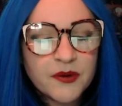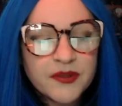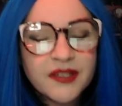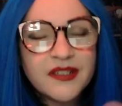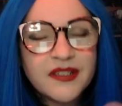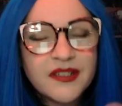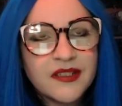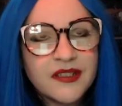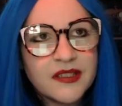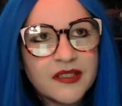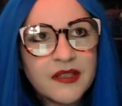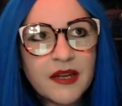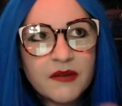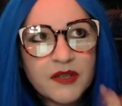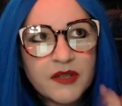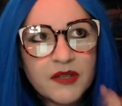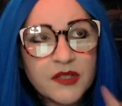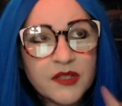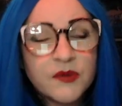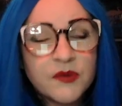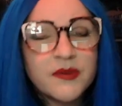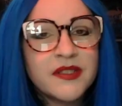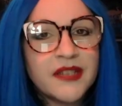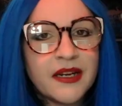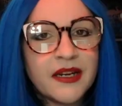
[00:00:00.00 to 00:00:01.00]
This
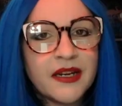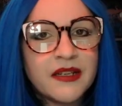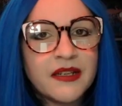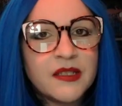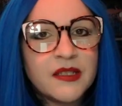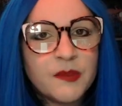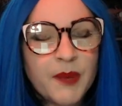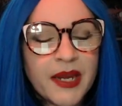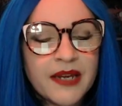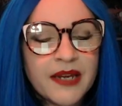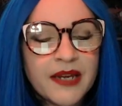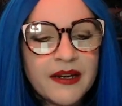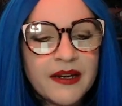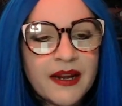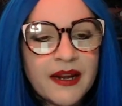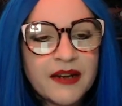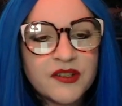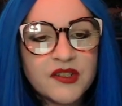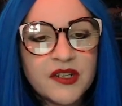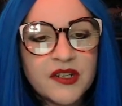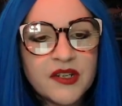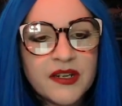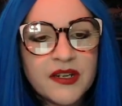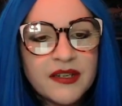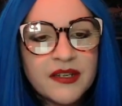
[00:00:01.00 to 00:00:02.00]
one's set in Spain,
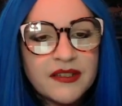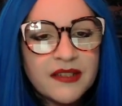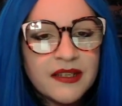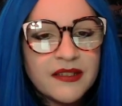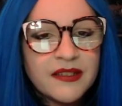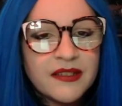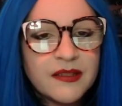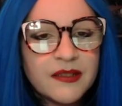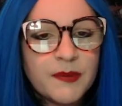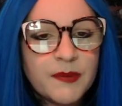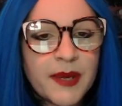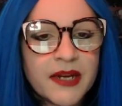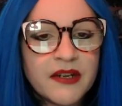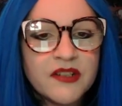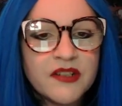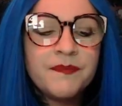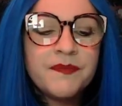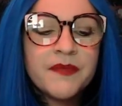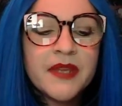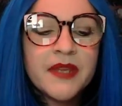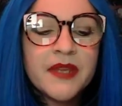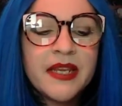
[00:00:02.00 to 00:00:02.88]
actually, and is in Spanish.